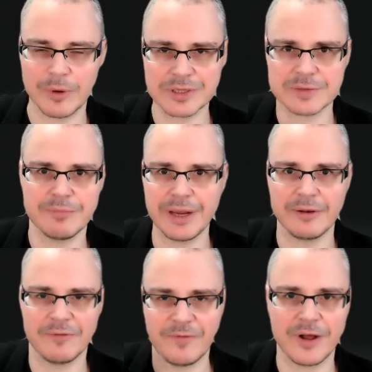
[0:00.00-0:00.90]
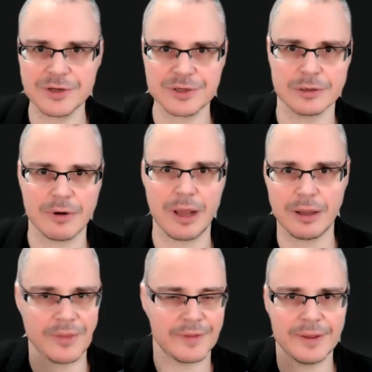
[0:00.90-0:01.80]
What's the main function, role,
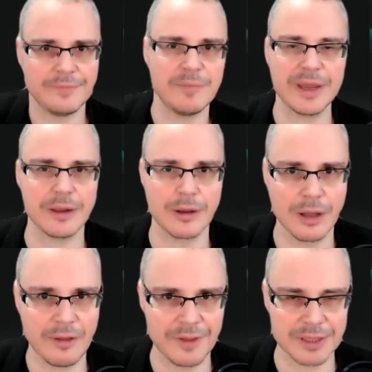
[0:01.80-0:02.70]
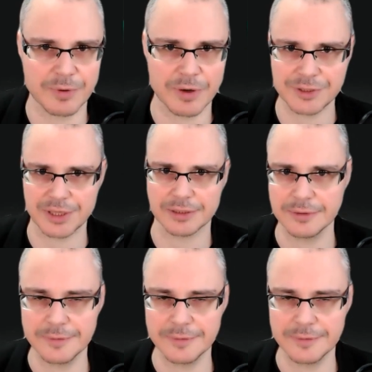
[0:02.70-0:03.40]
the main goal of that project?